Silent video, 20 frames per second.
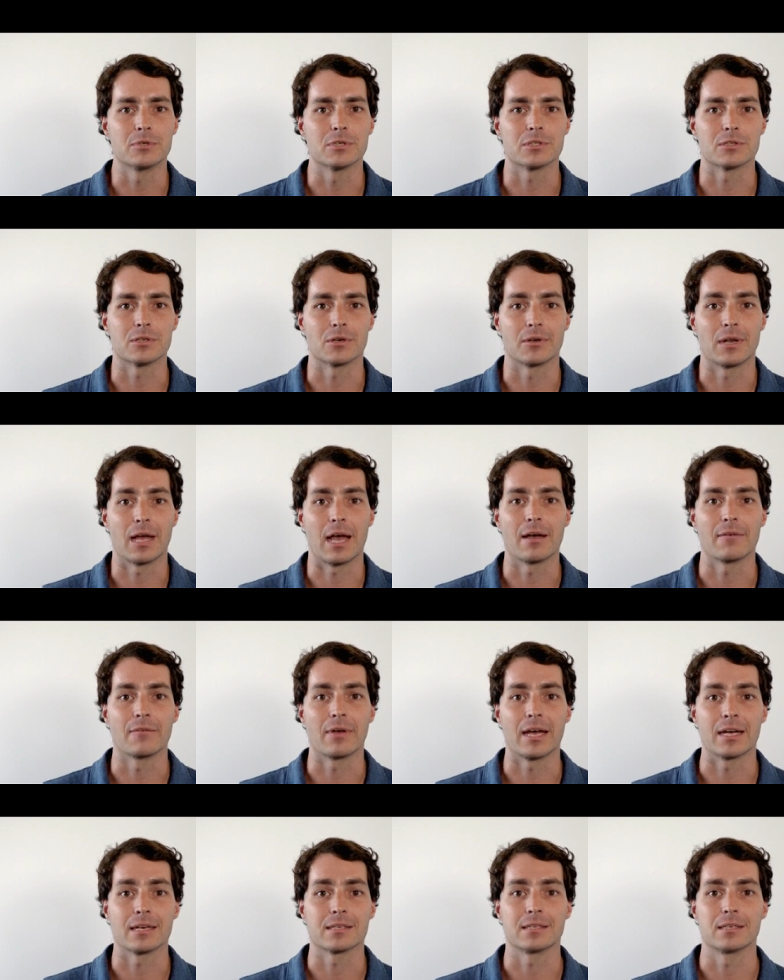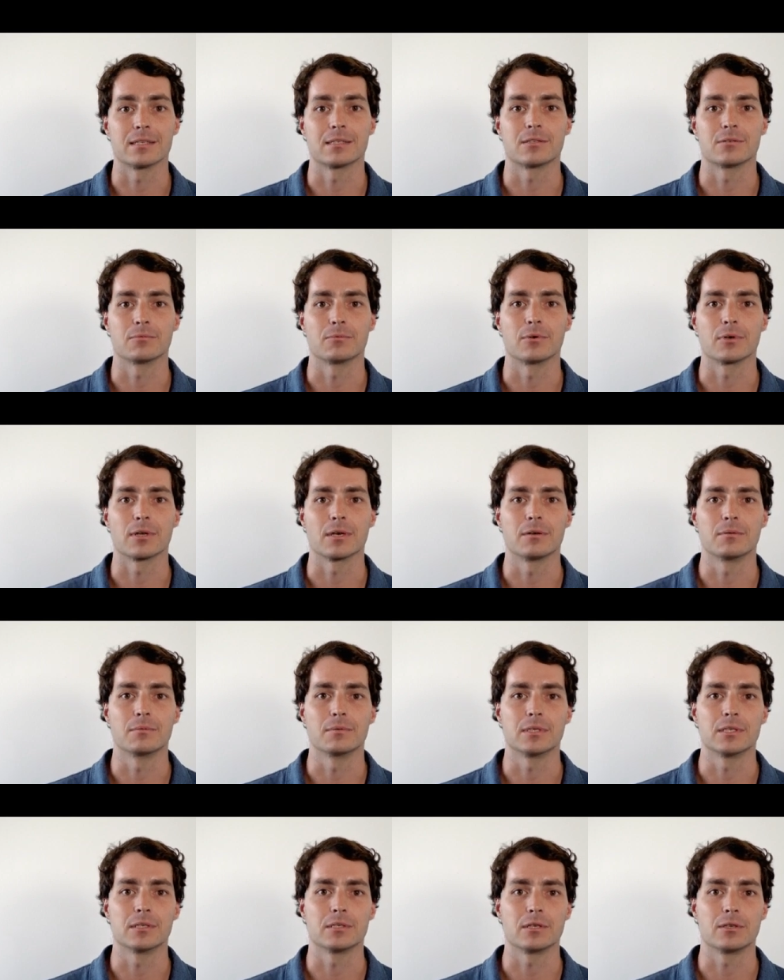just don't have access to water,
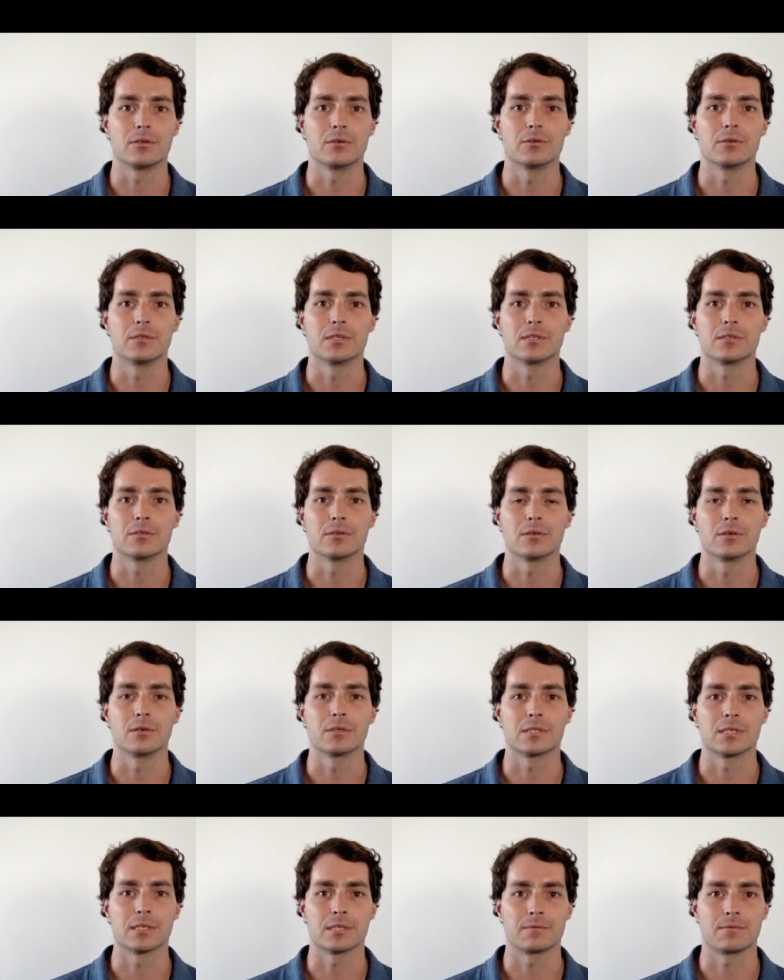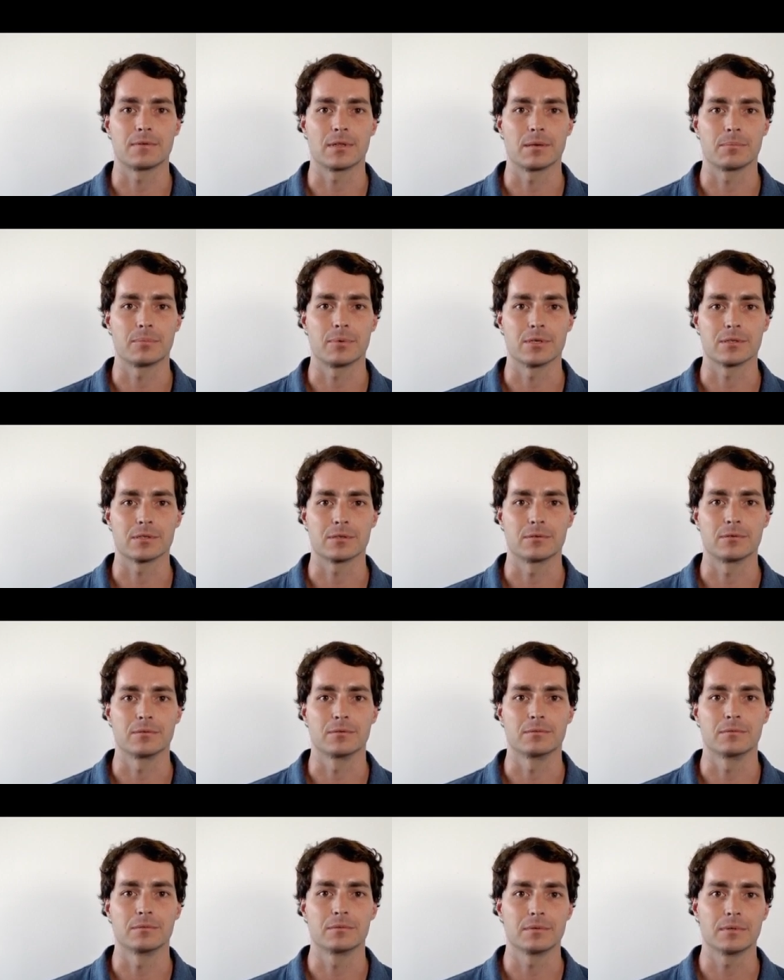which is a huge issue, not just for their
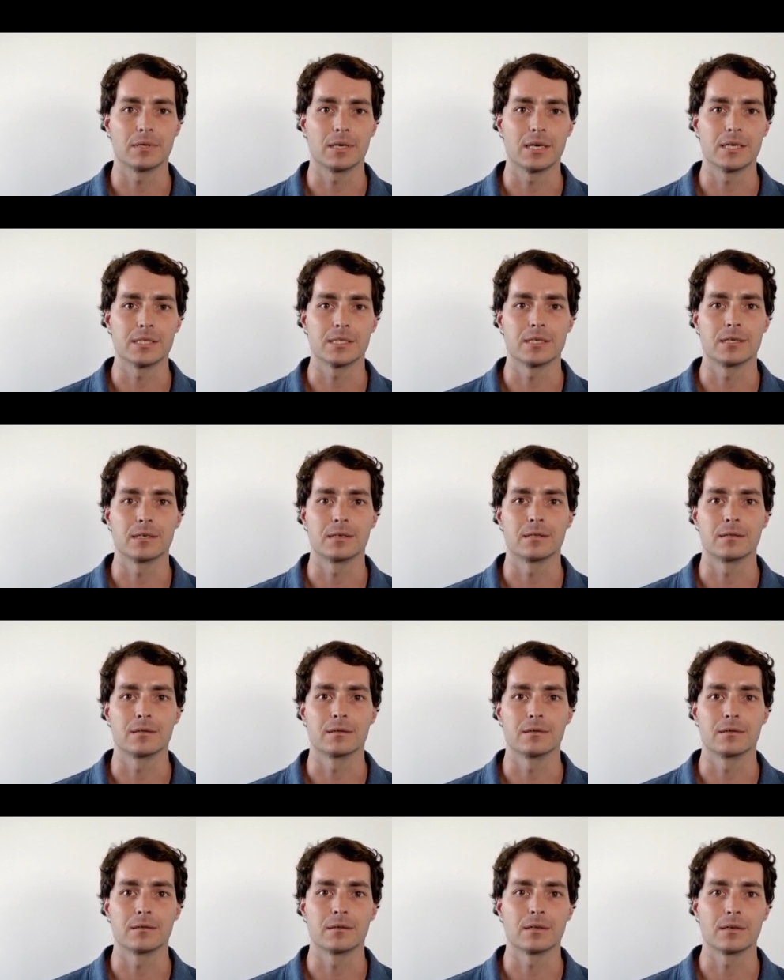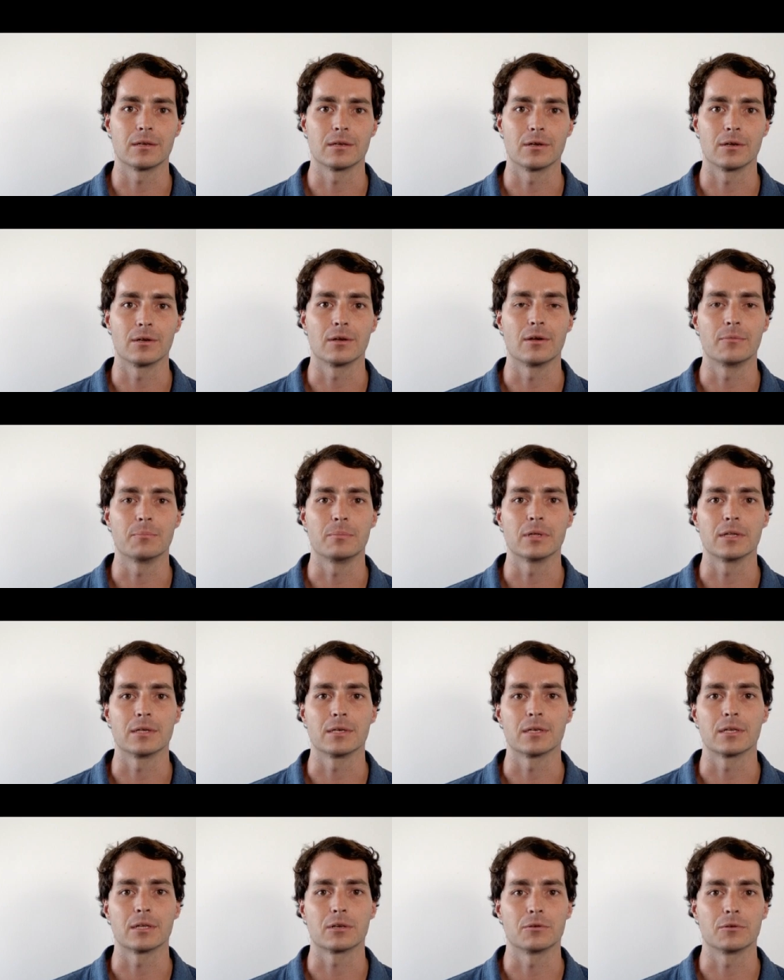personal hygiene and
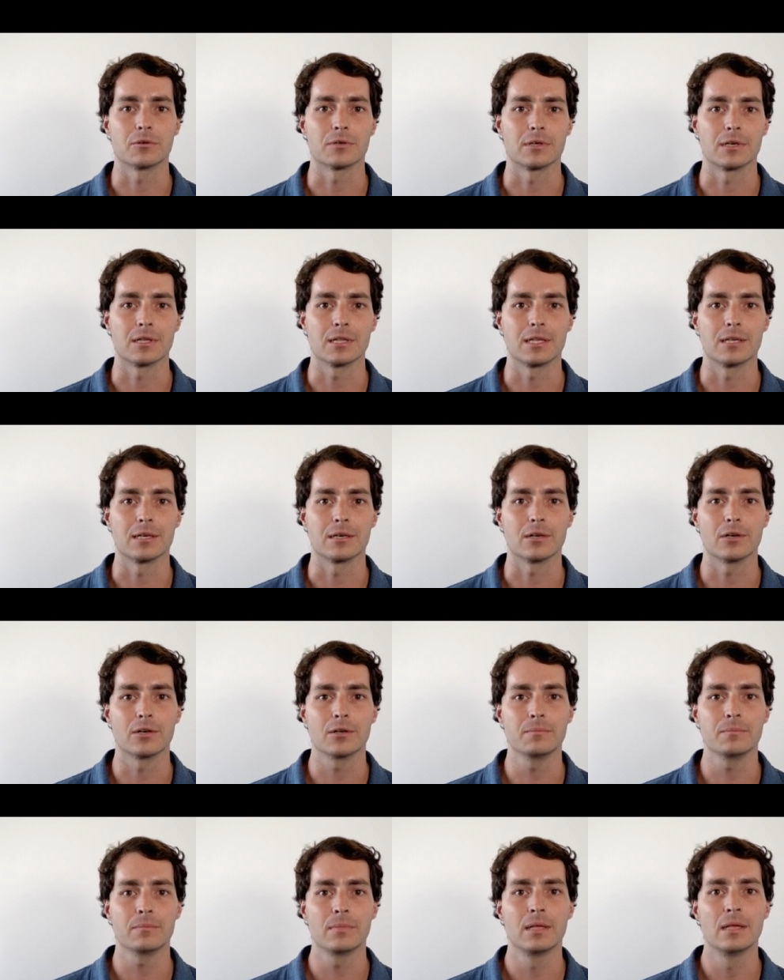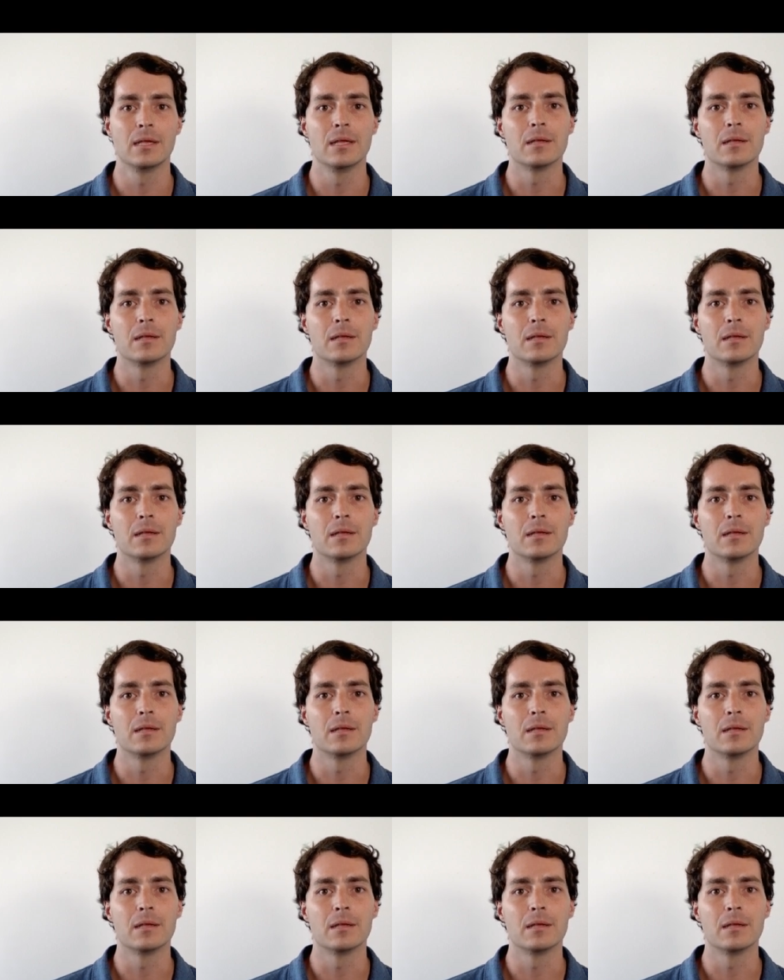ability to cook and clean at home,